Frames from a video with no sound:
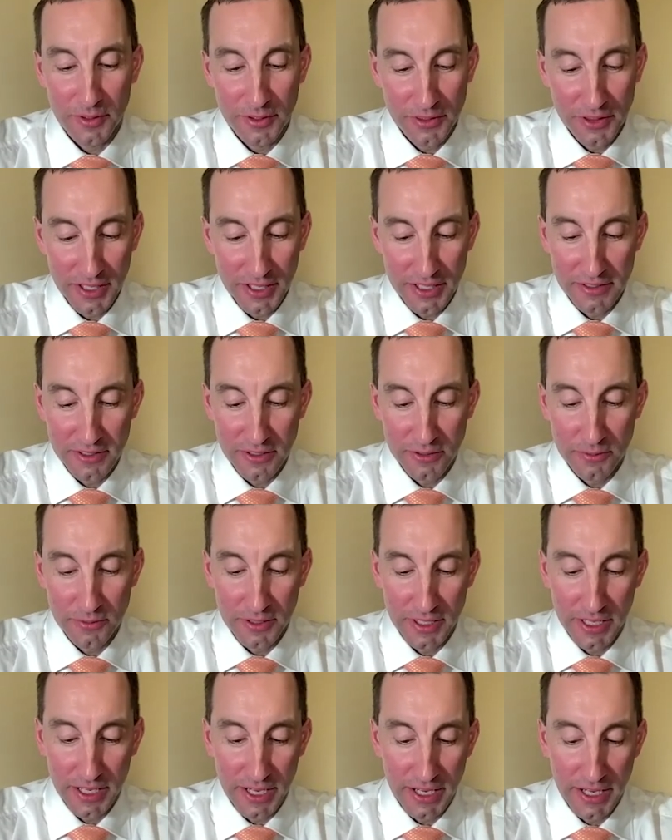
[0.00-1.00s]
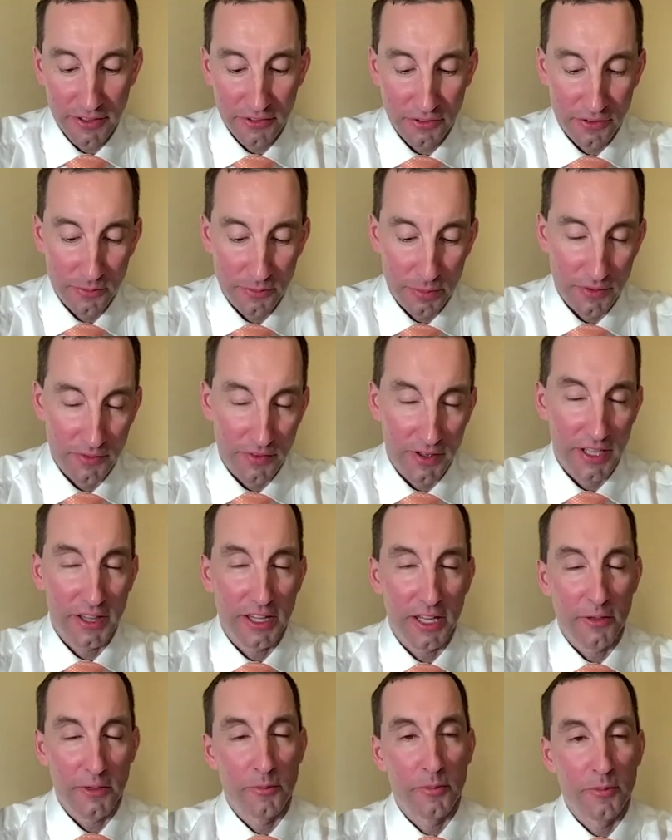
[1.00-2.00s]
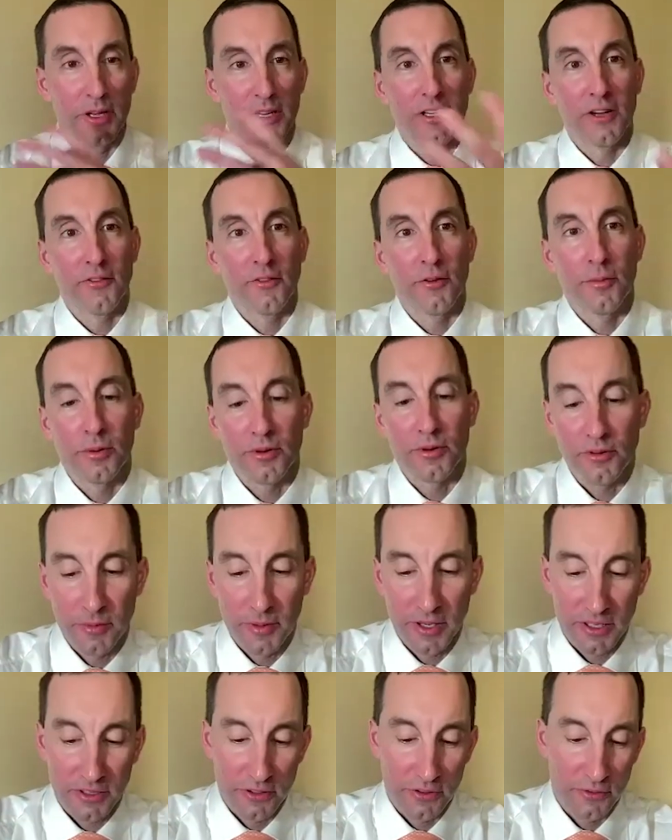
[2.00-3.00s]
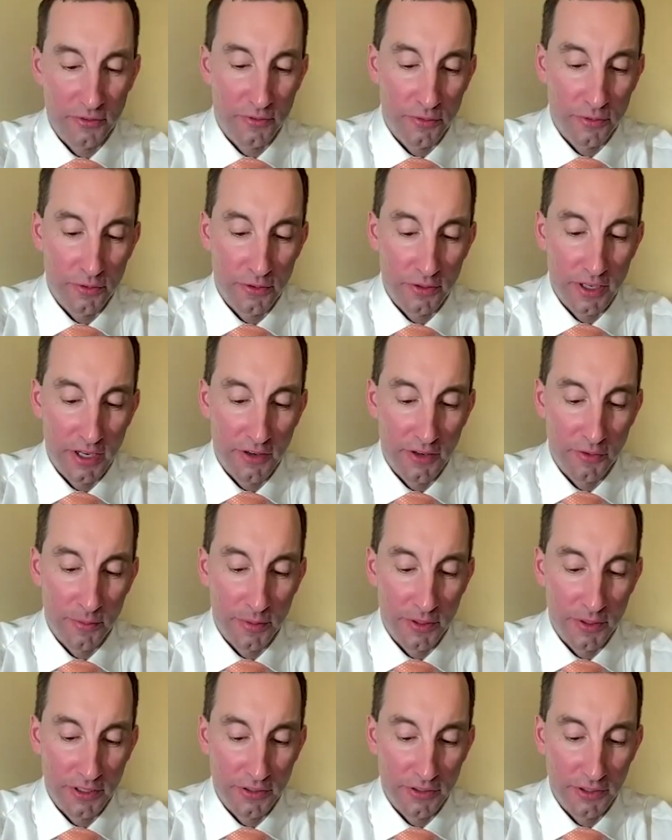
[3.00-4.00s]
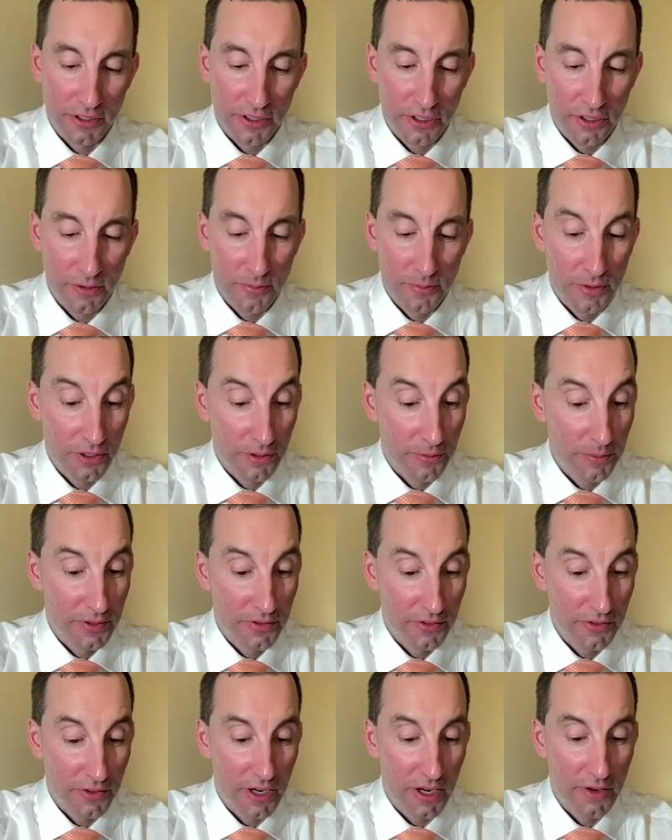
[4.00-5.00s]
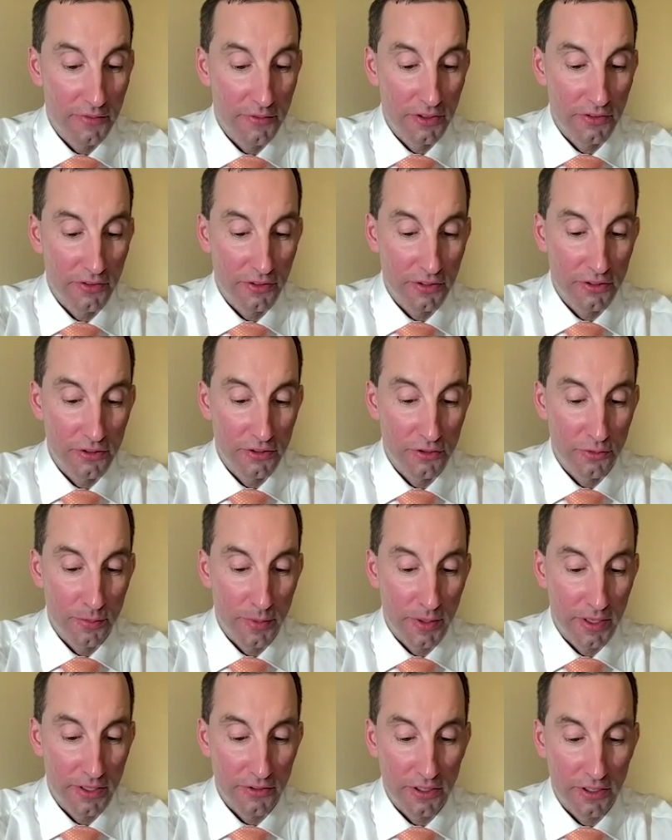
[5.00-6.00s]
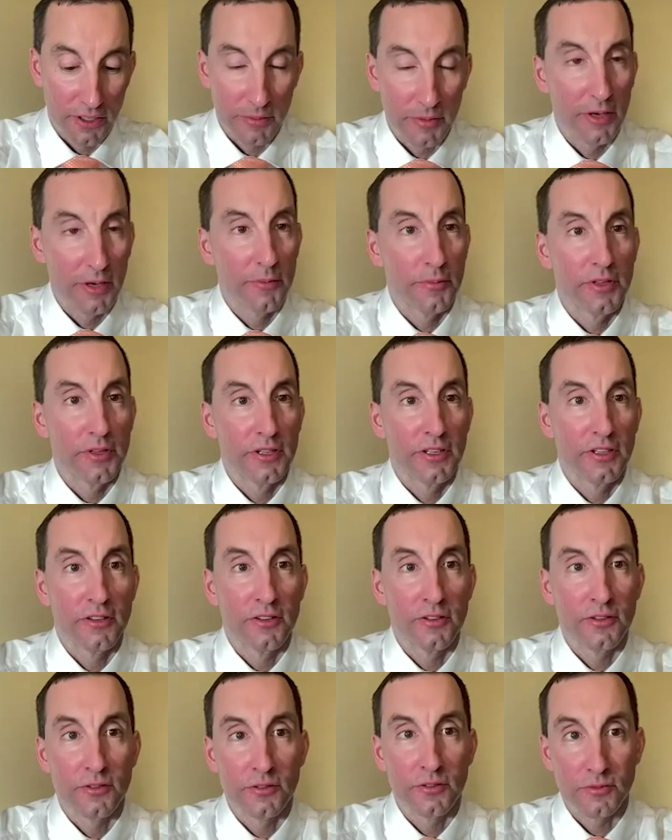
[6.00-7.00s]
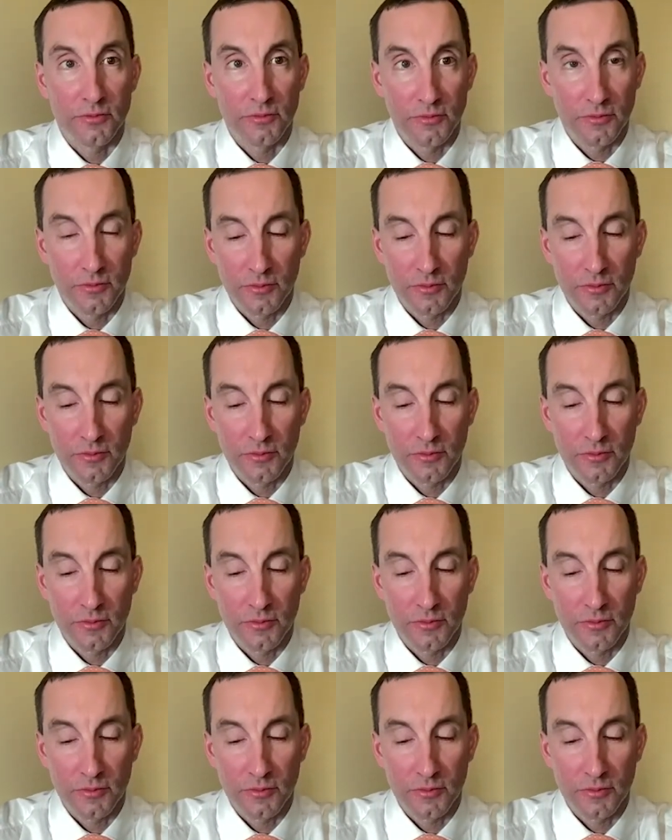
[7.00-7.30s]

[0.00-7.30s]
one thing I did want to ask to provide that big level perspective for mm-hmm. everybody in the call Birkman's obviously used by top companies.